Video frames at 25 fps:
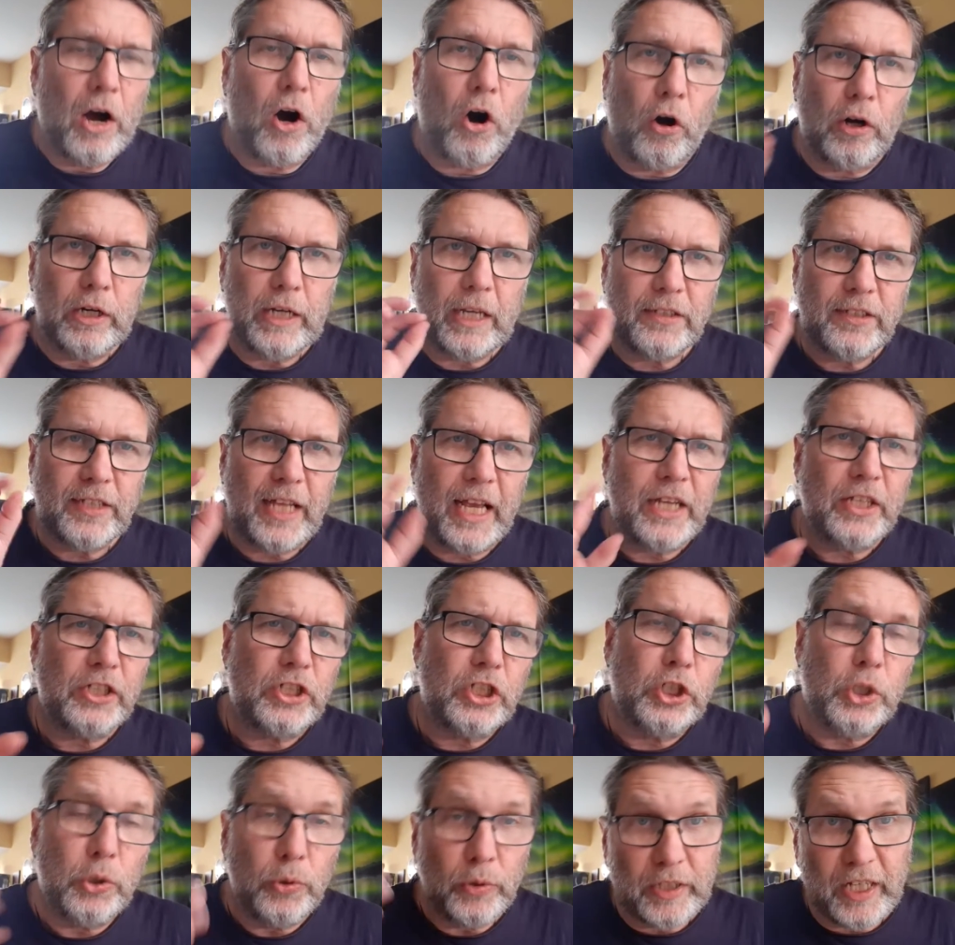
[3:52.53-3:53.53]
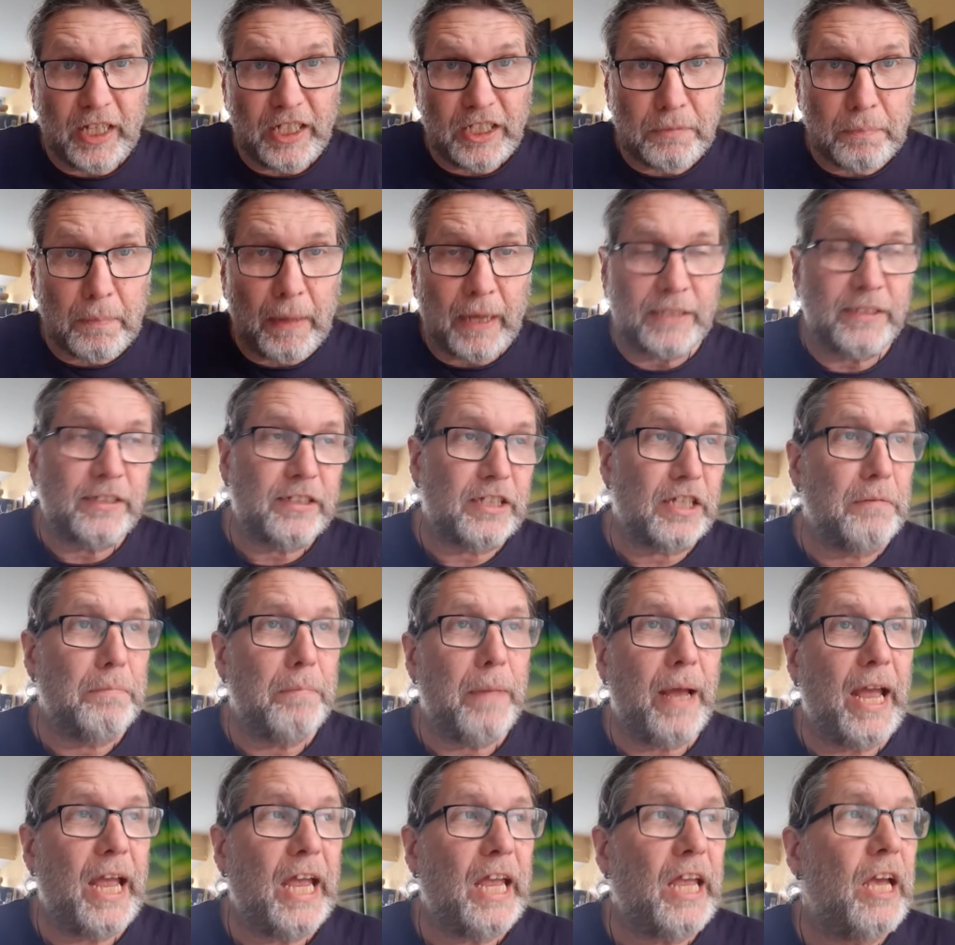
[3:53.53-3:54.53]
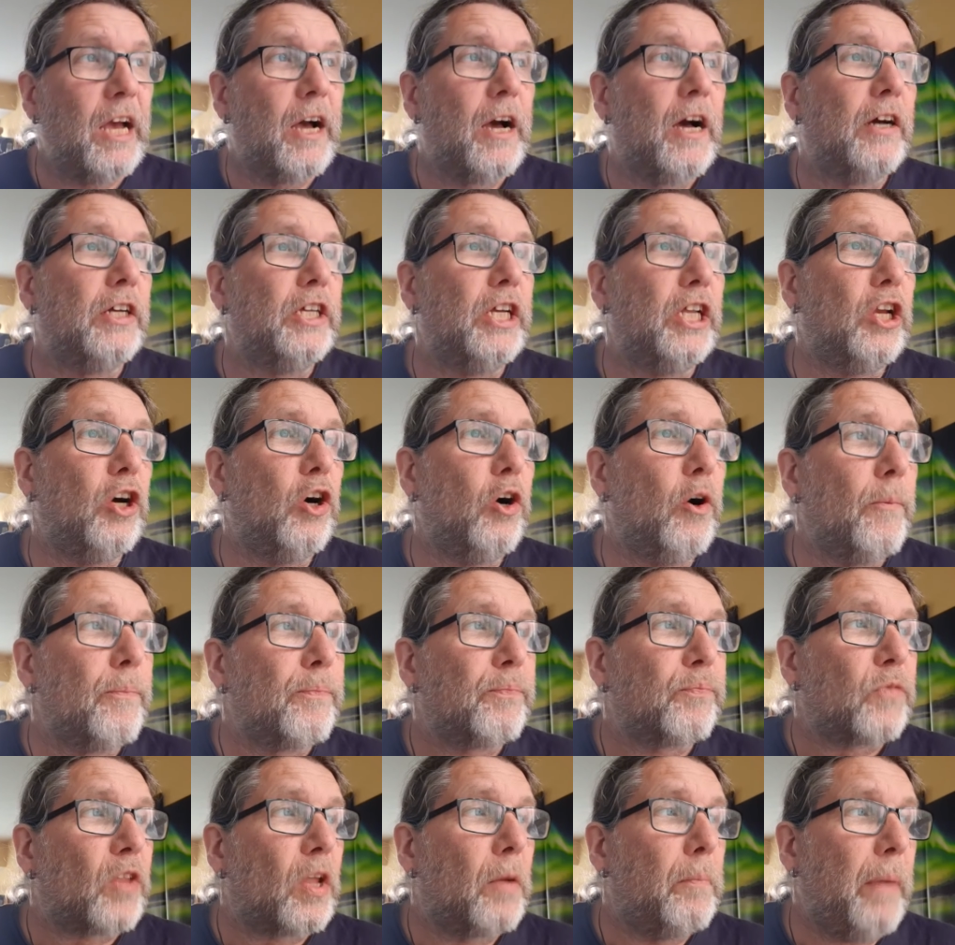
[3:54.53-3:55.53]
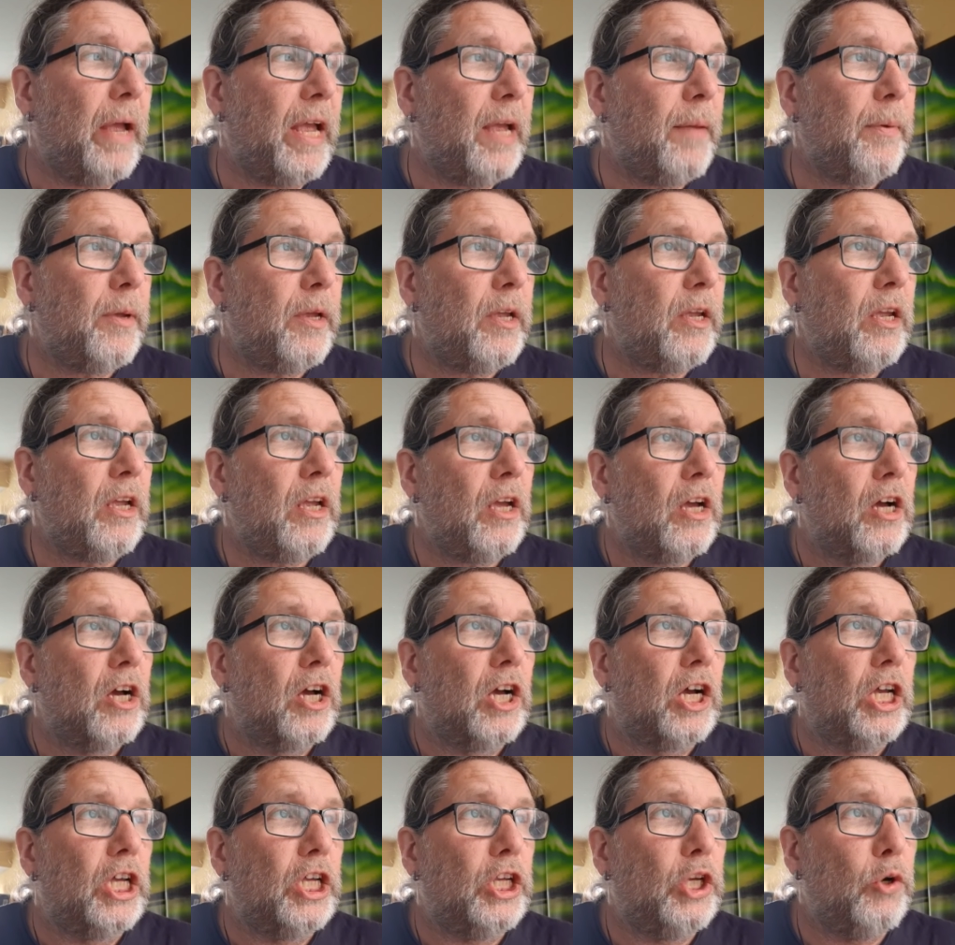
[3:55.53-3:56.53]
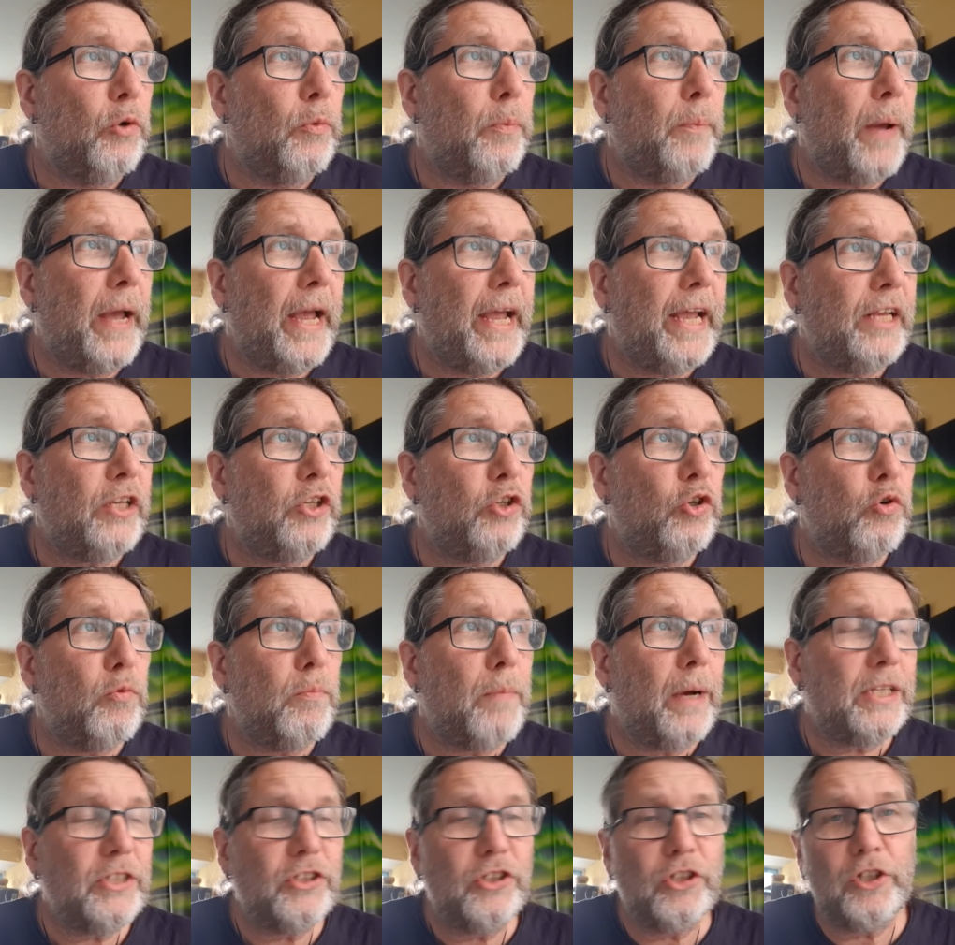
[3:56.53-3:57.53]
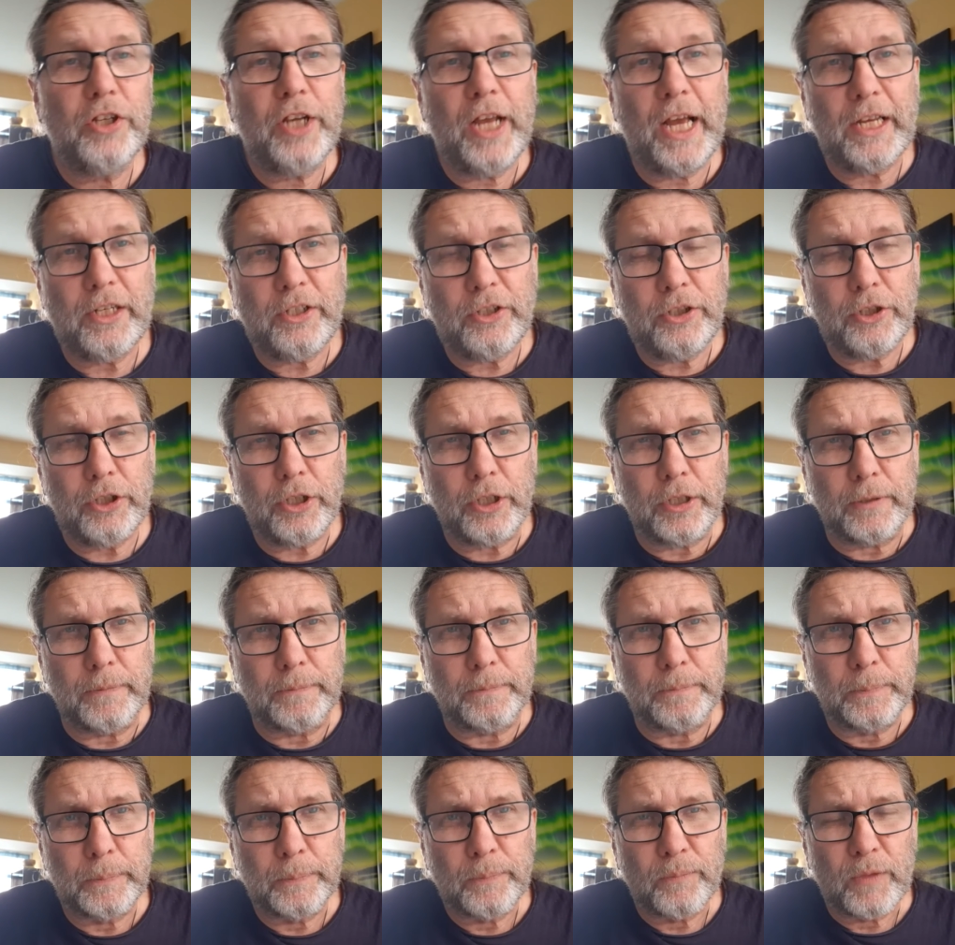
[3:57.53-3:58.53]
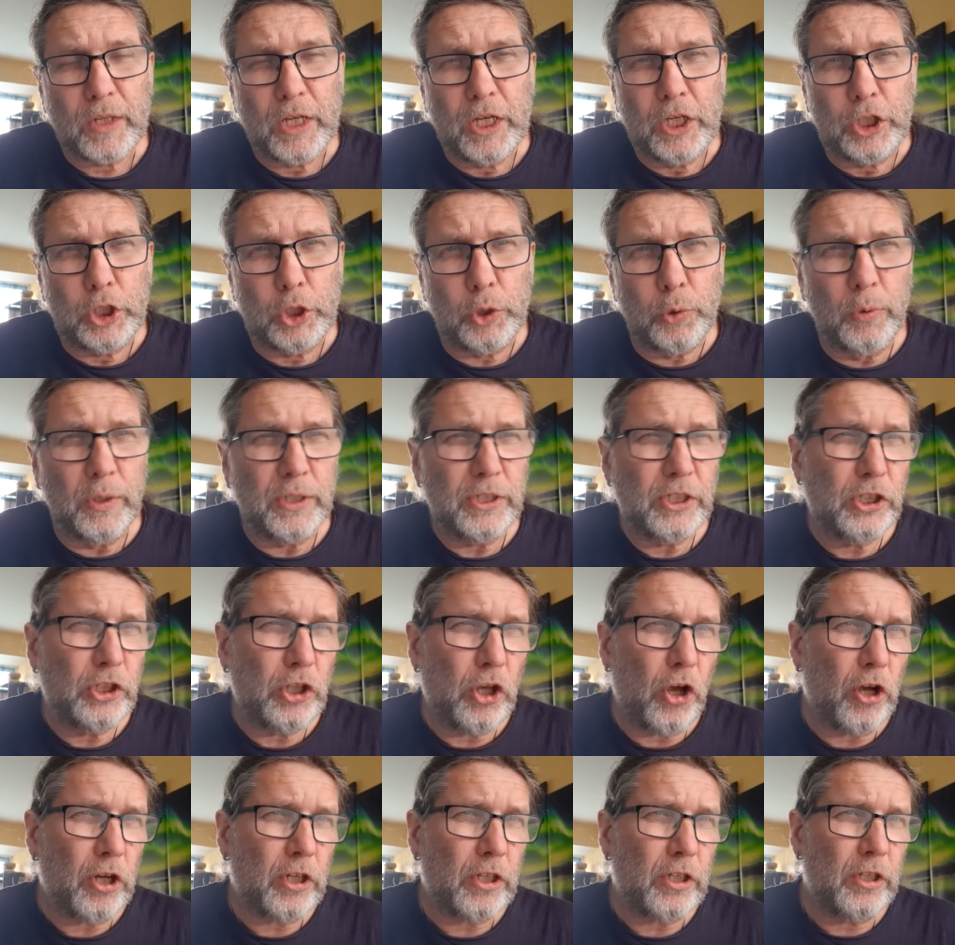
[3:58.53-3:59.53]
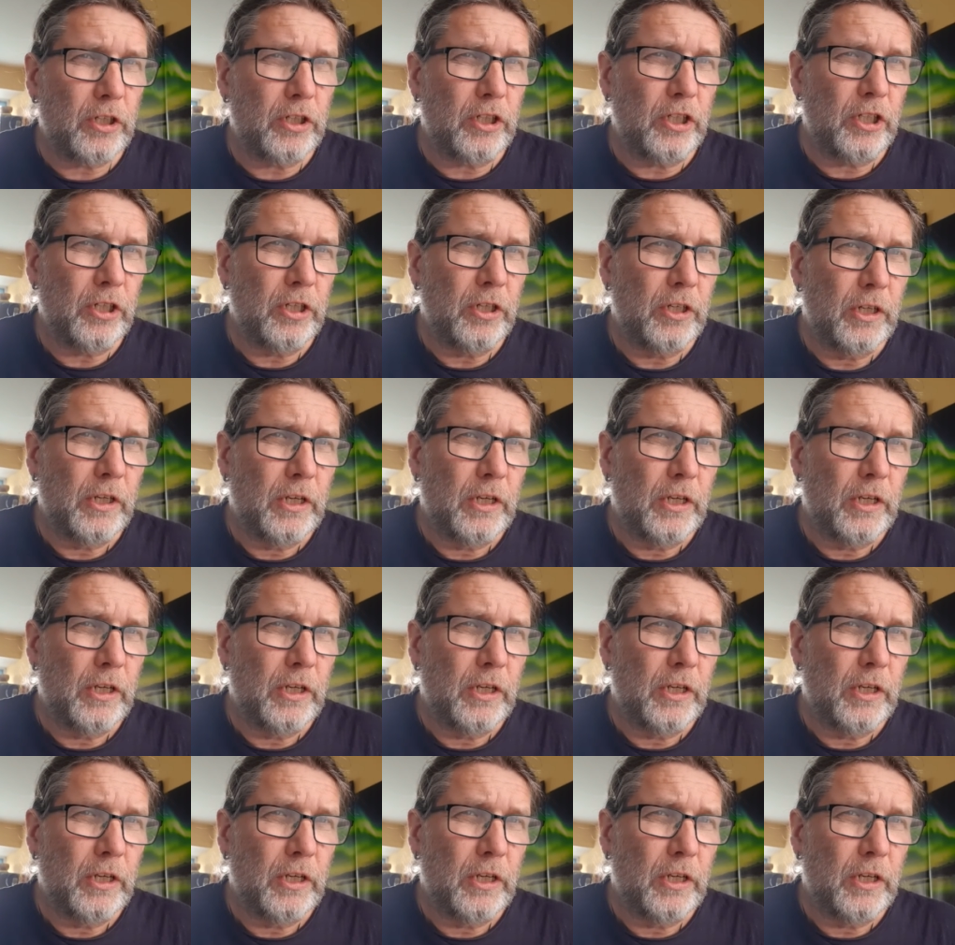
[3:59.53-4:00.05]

All they're saying to you this month in May, you know, maybe you pay too much attention to a certain